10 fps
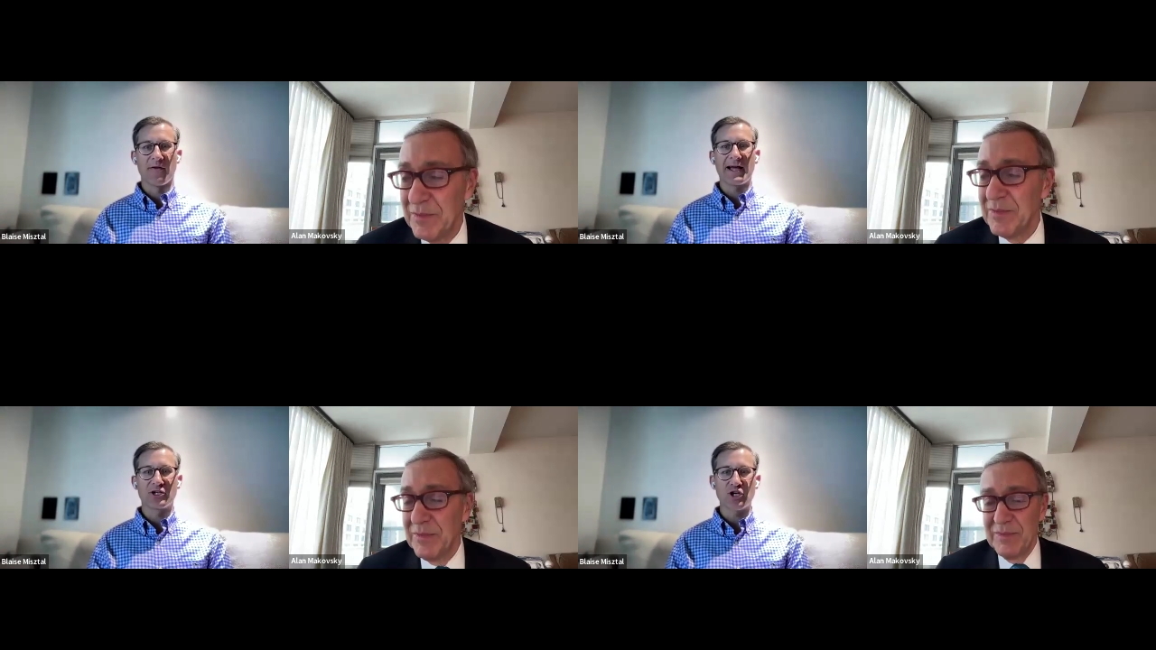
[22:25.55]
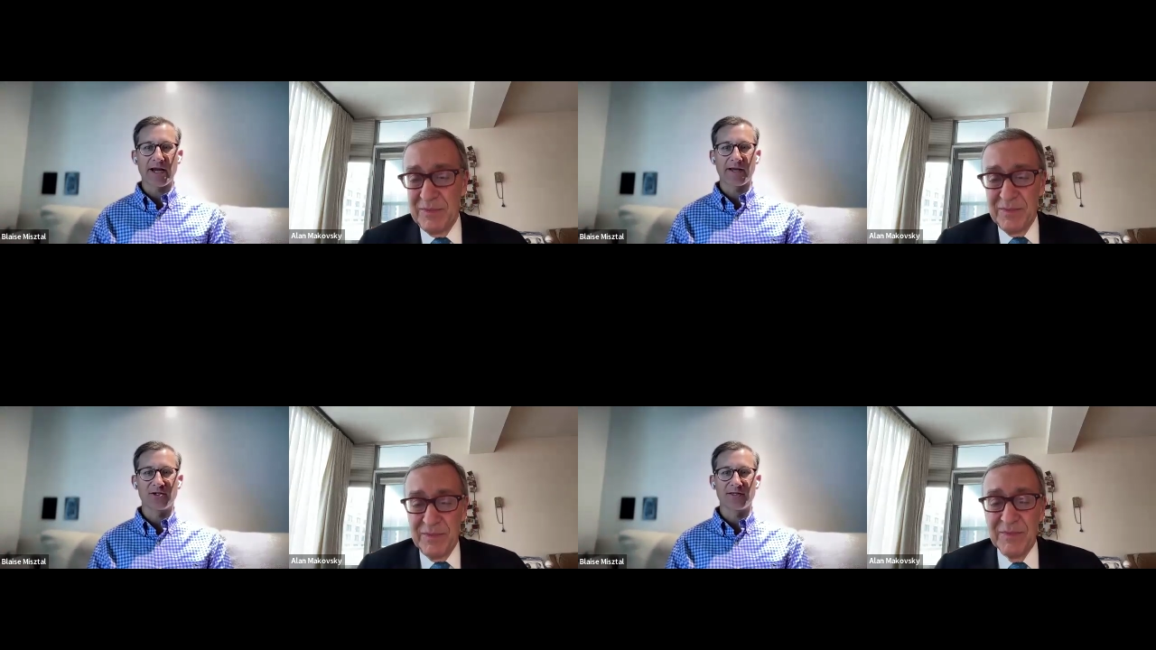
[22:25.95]
Speaker 1: None of that
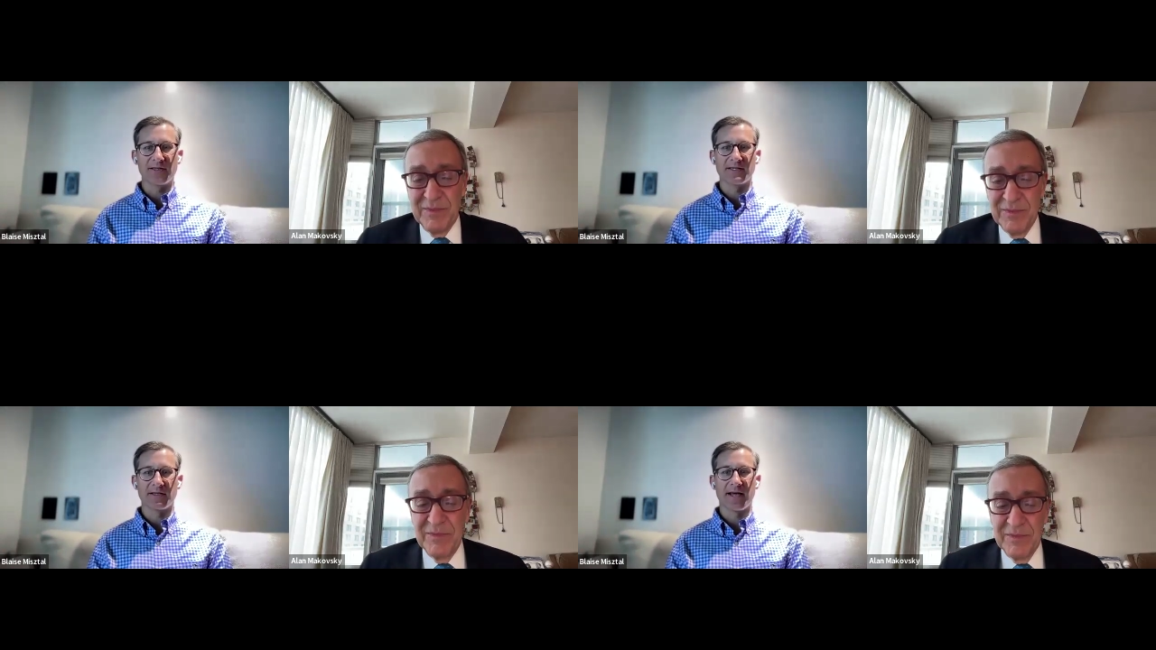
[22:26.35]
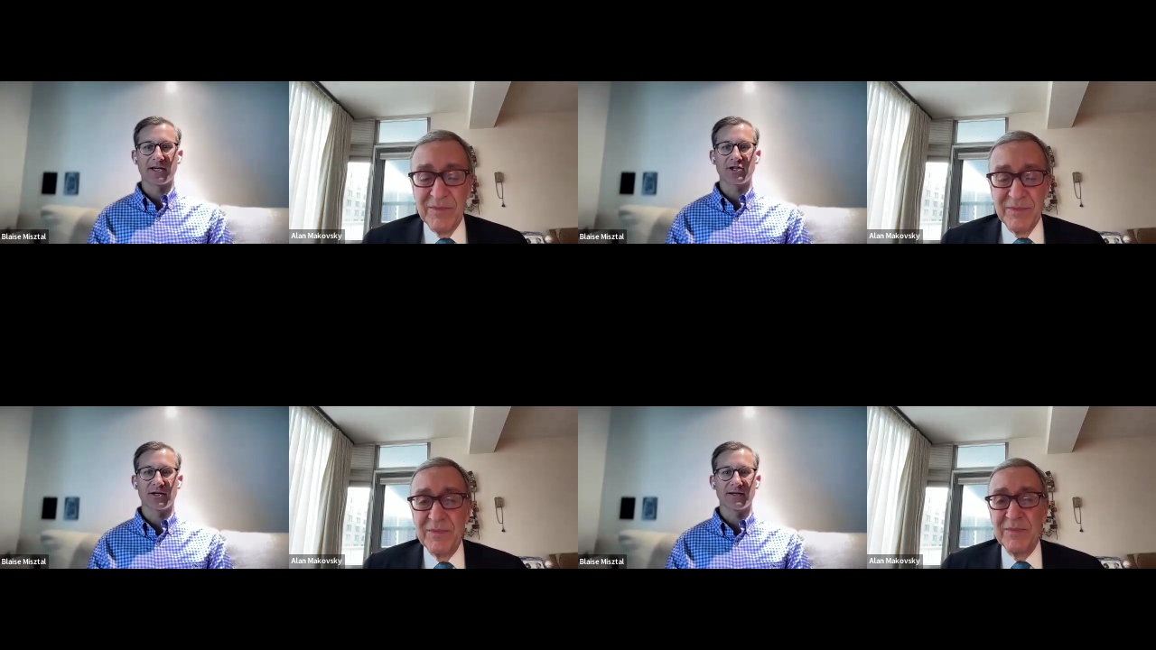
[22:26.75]
changed in this
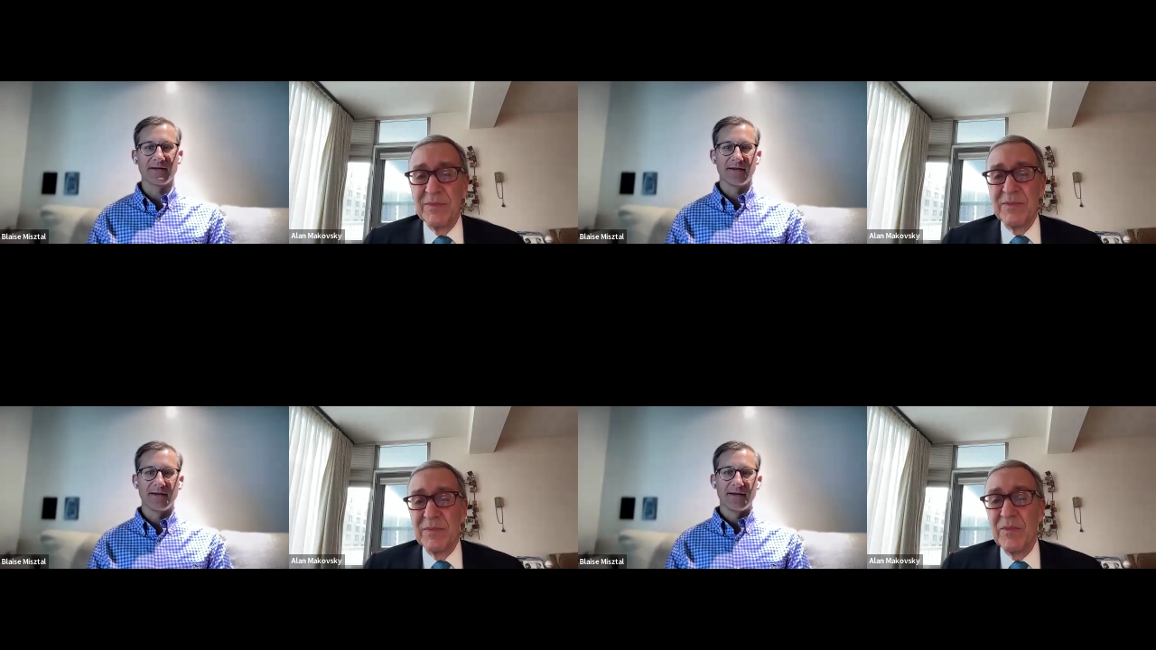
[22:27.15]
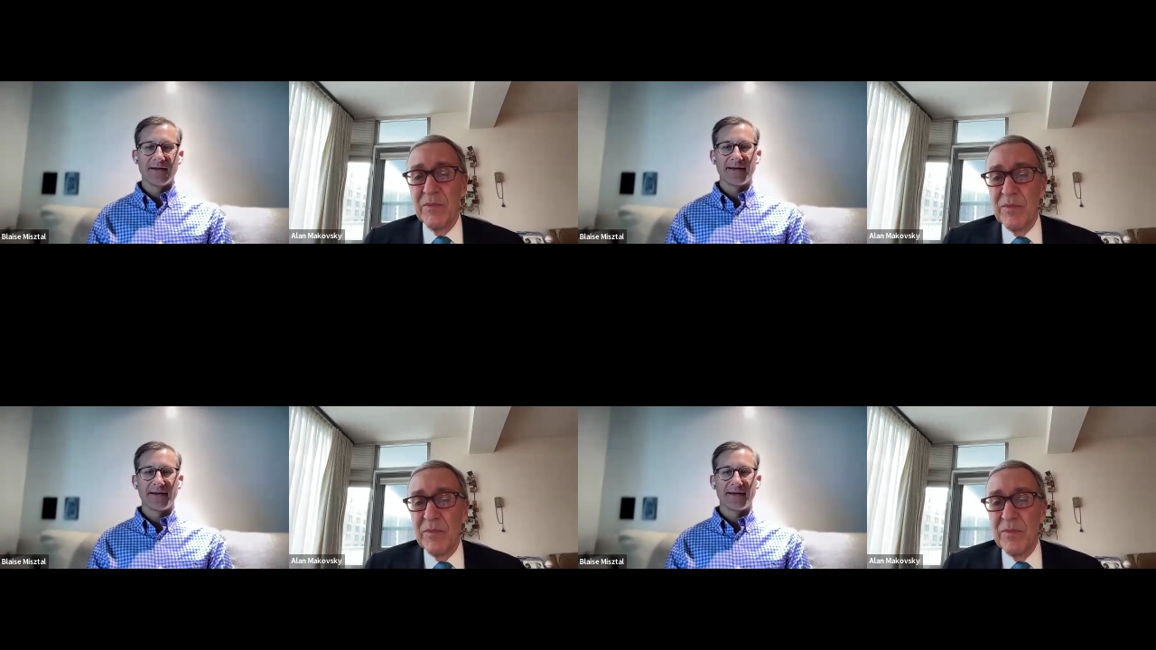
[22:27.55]
election.